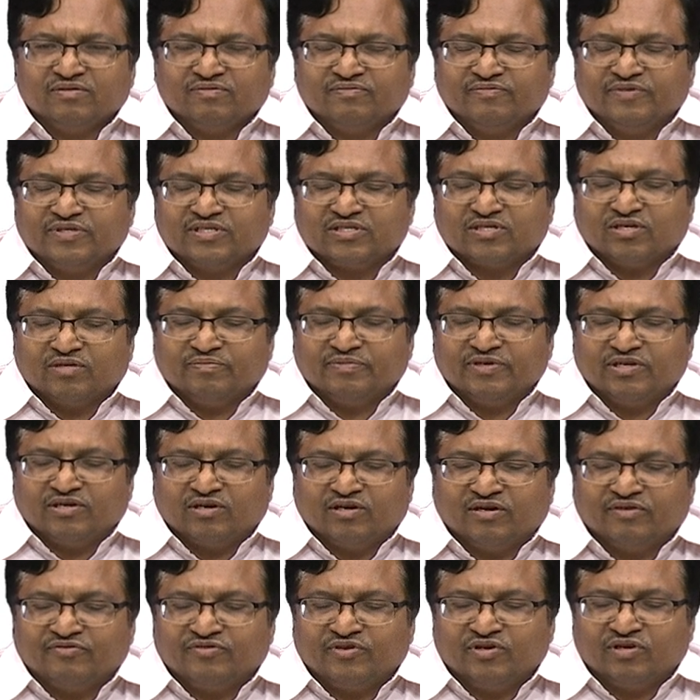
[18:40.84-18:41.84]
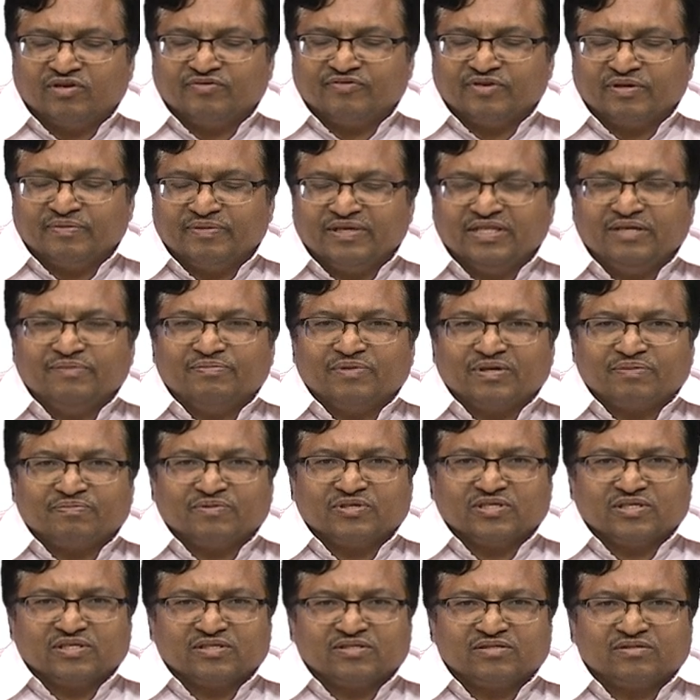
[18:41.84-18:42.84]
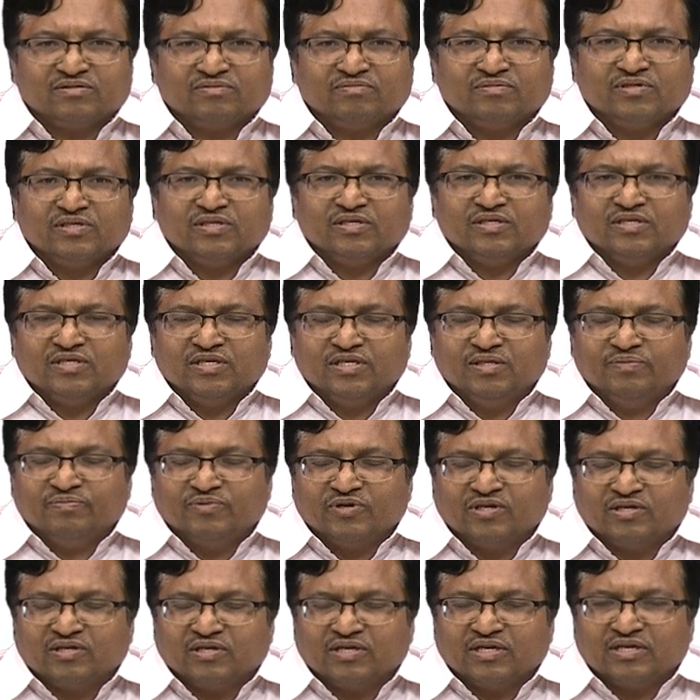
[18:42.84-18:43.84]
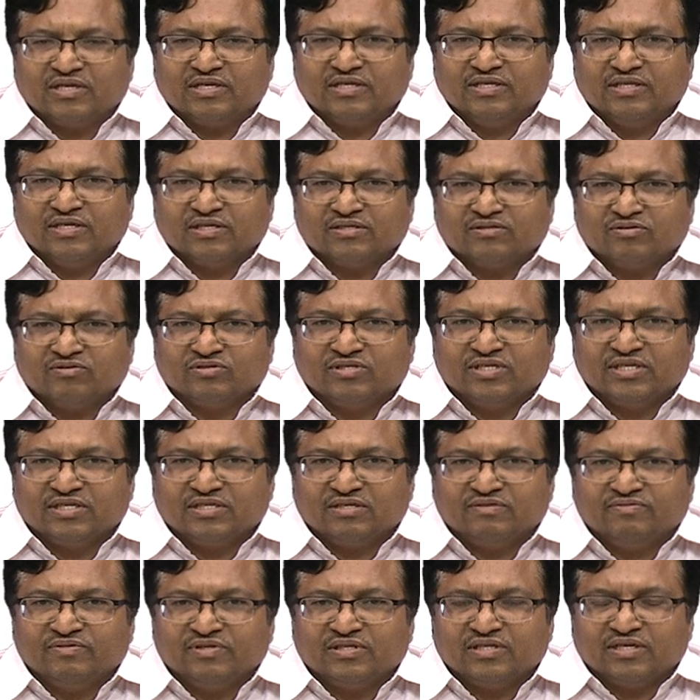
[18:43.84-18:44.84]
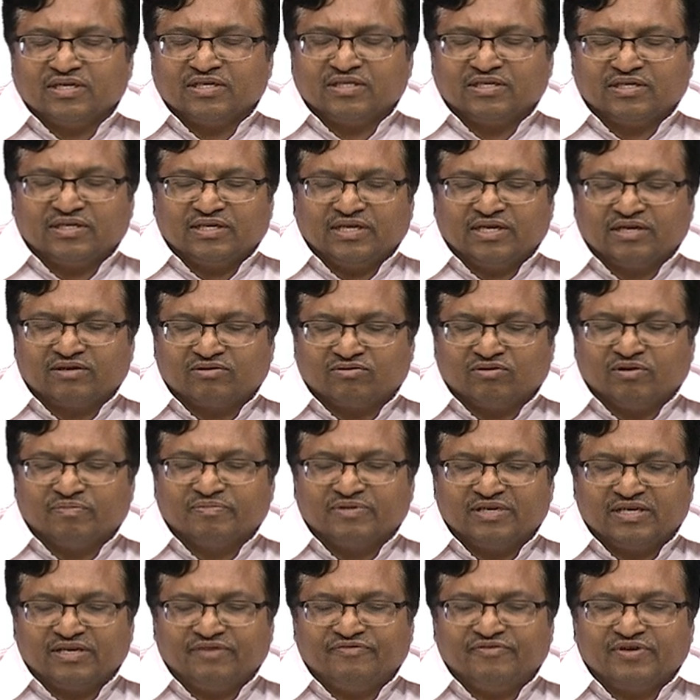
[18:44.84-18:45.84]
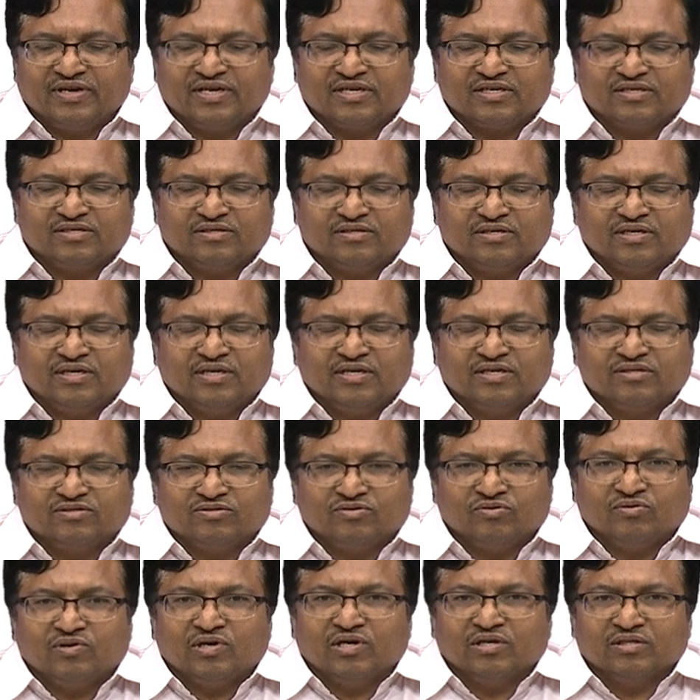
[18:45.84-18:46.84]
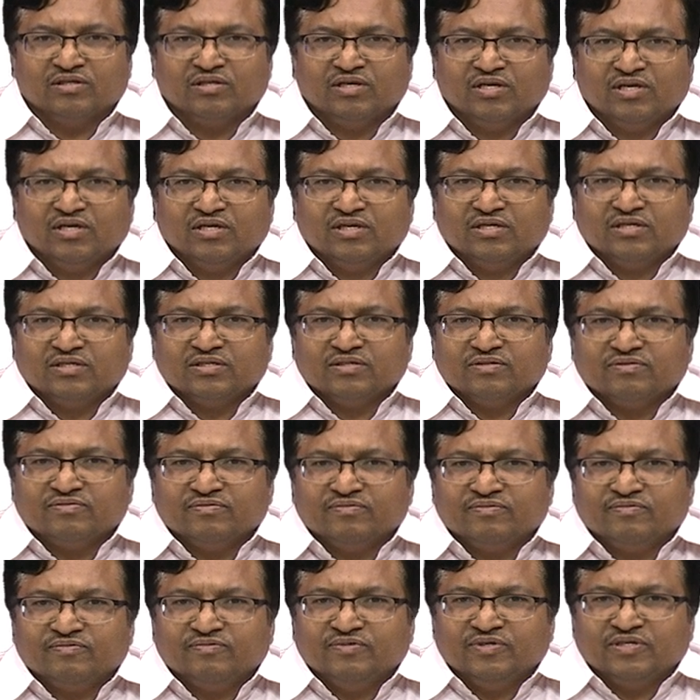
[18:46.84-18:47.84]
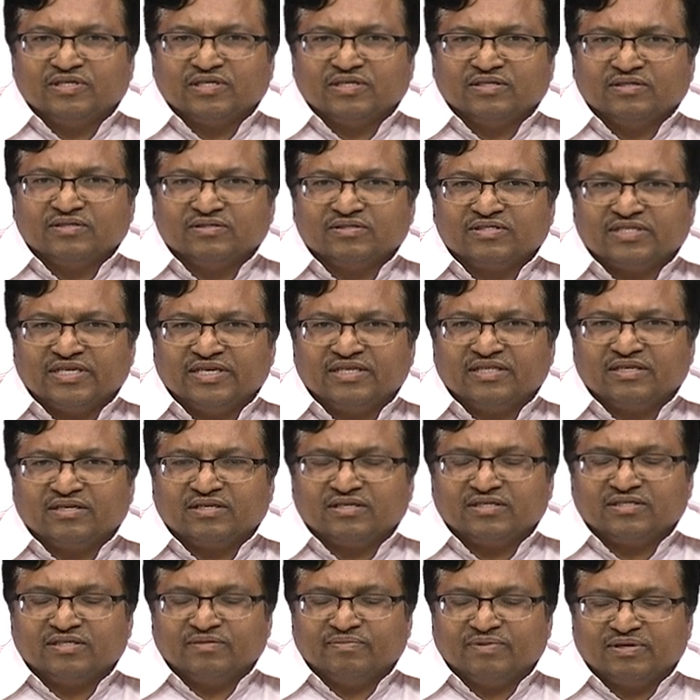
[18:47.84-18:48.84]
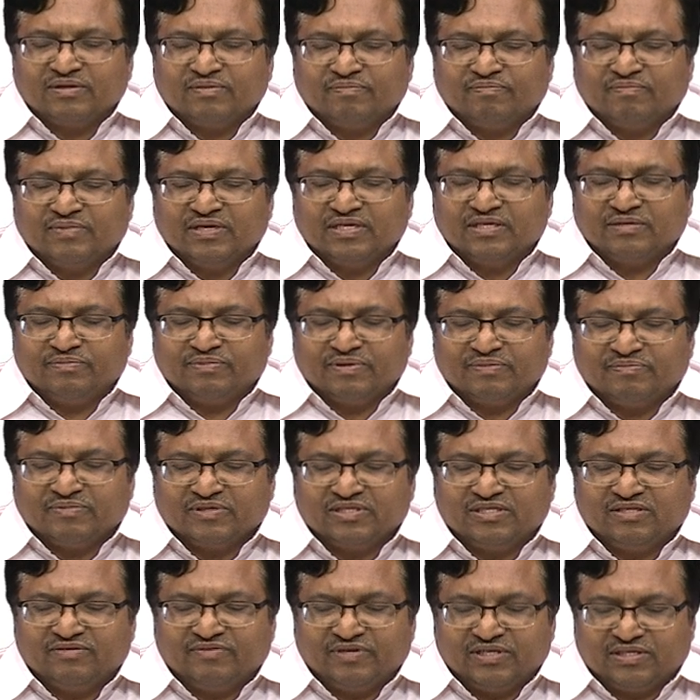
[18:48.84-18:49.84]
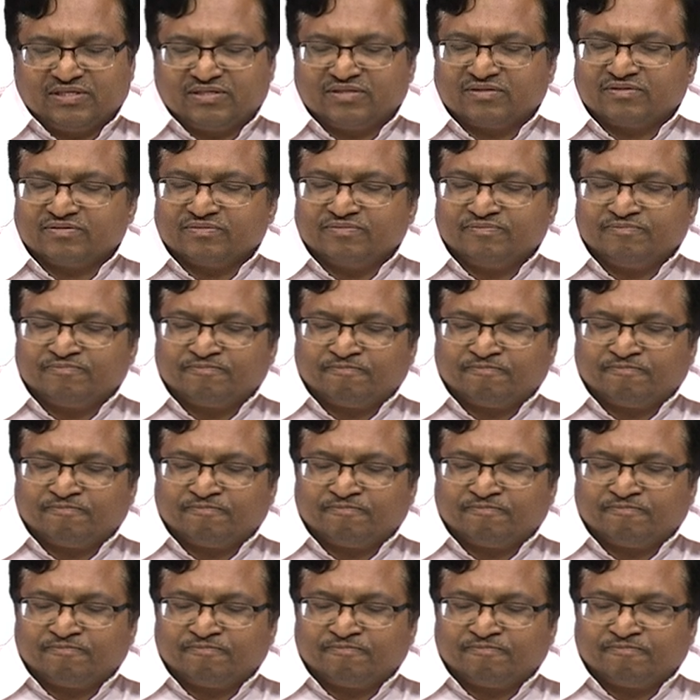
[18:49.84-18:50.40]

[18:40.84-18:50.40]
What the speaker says: which can be configured for many purposes. In particular, in association with other electro-optic effect and so on, we can say that is a multi-purpose device.